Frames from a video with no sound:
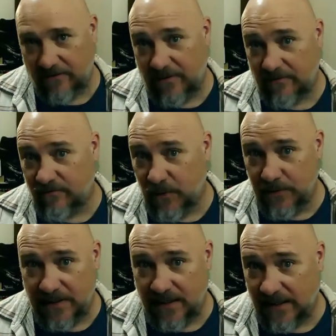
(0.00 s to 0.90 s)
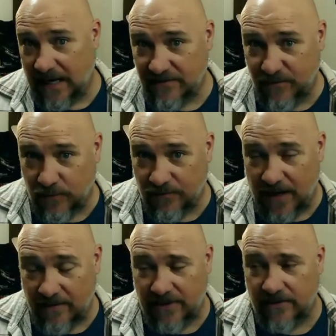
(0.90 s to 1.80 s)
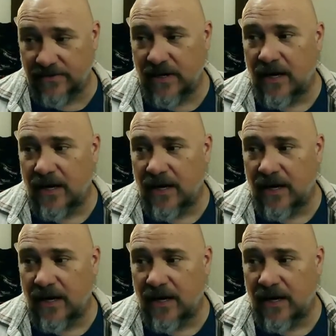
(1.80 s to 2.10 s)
have unfolded in the last 4 or 5 years,